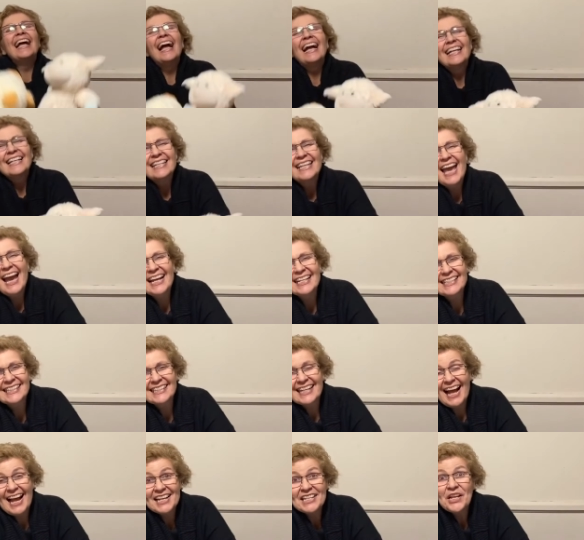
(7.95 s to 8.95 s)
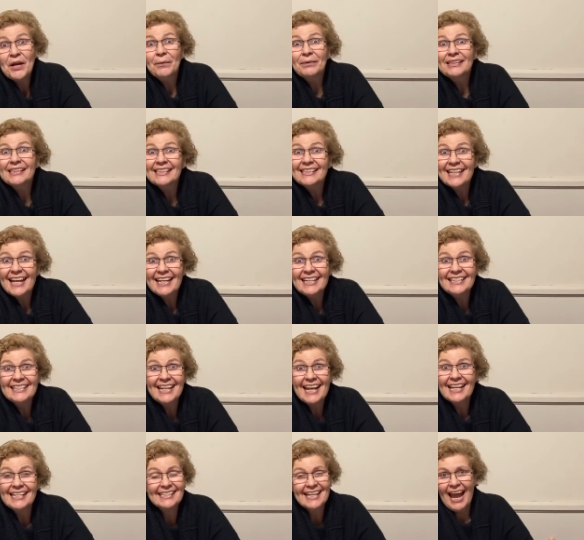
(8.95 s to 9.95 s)
Yes, I know it's 10
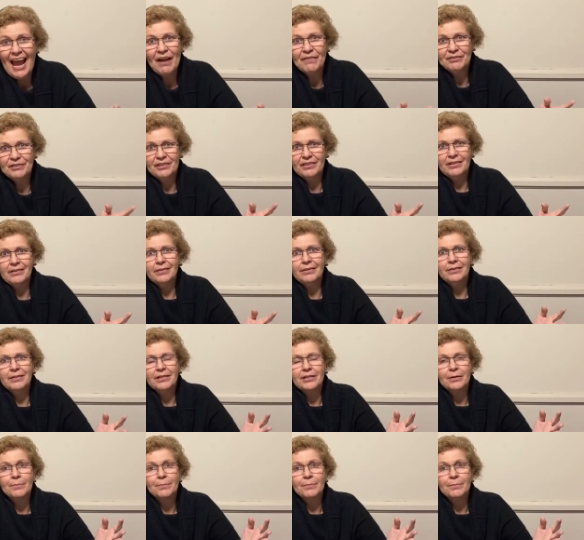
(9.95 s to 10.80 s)
days after the New Year,